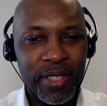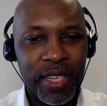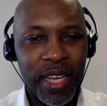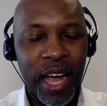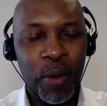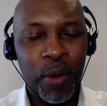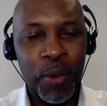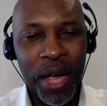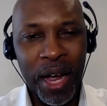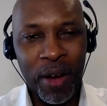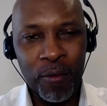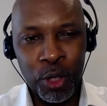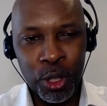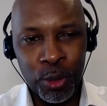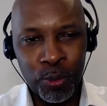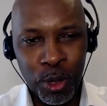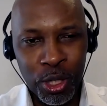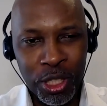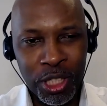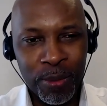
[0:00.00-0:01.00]
and we have
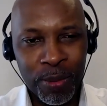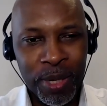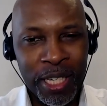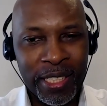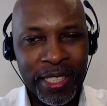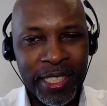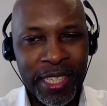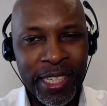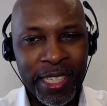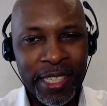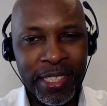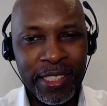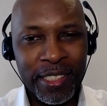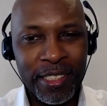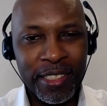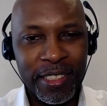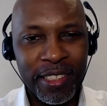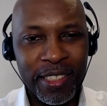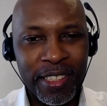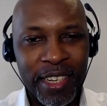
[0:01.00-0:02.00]

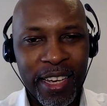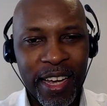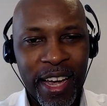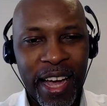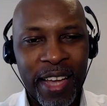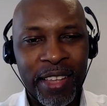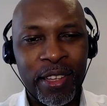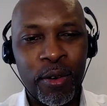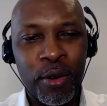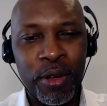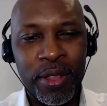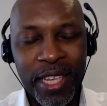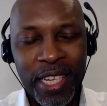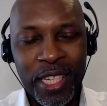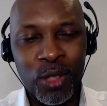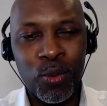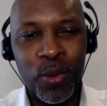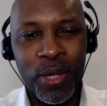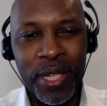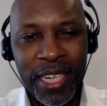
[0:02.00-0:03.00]
responsibilities and there are things
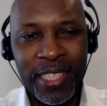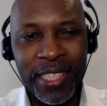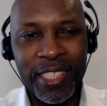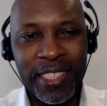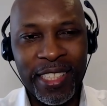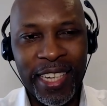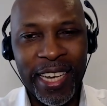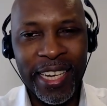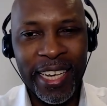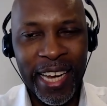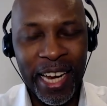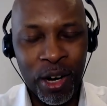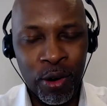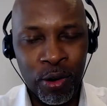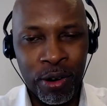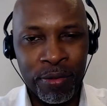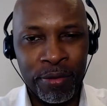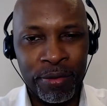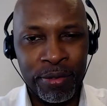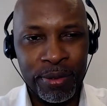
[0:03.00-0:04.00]
we need to take care
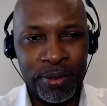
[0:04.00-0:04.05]
of.